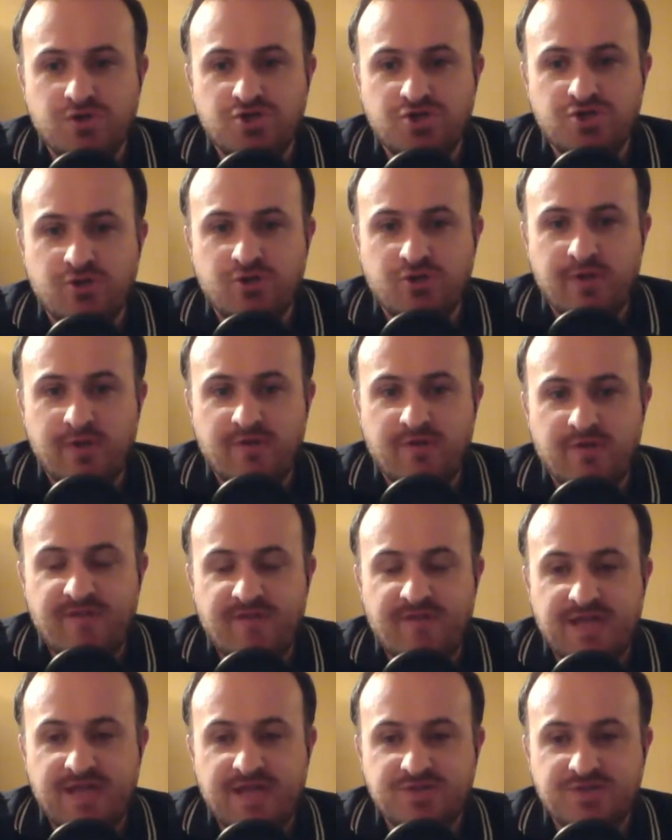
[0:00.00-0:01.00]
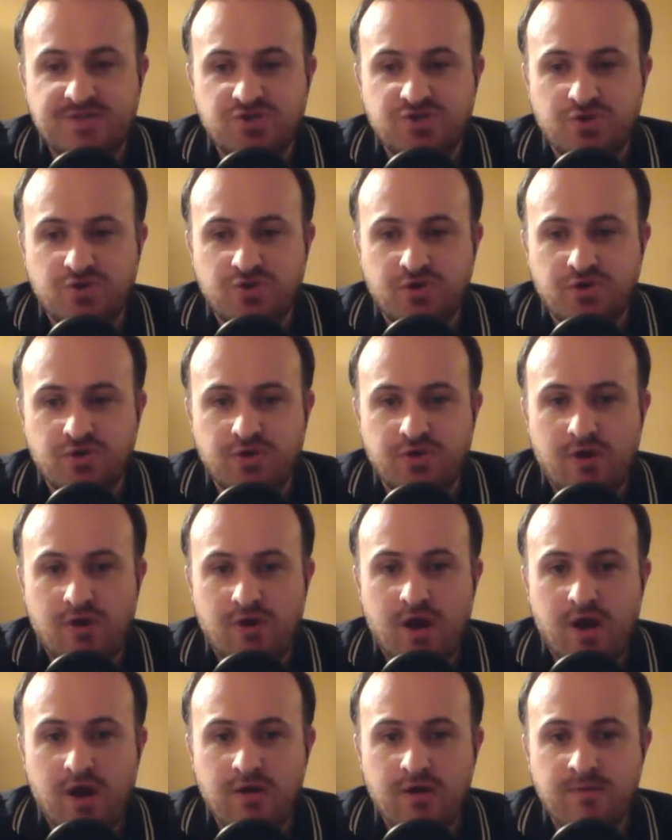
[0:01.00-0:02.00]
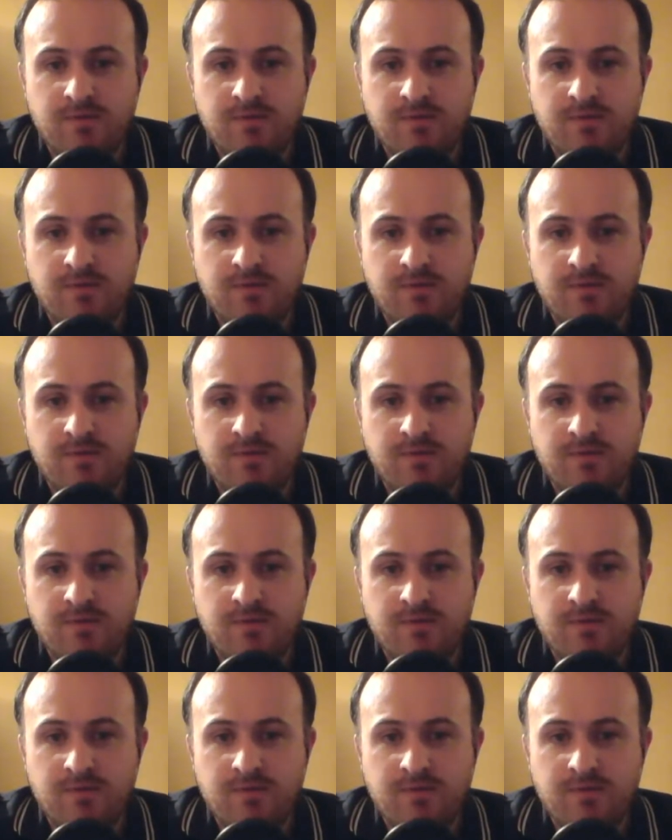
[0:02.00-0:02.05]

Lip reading: you show me your friends, I'll show you who you are.